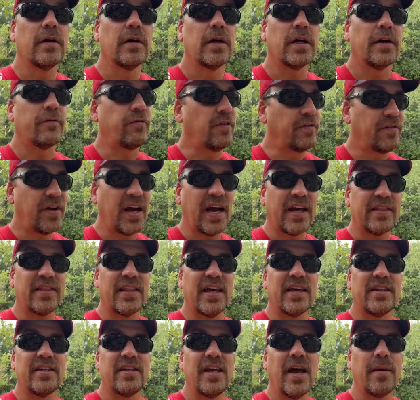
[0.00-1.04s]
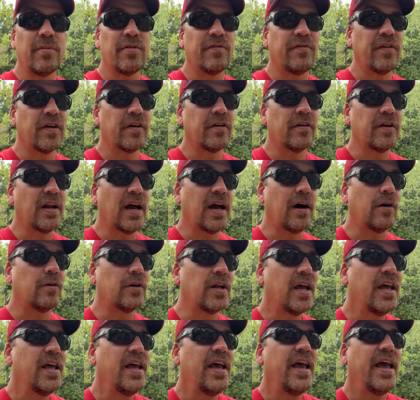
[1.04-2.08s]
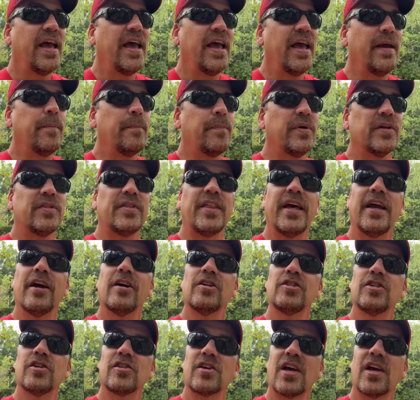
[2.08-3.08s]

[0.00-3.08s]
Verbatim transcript: if we've got that depth figured out, but they are just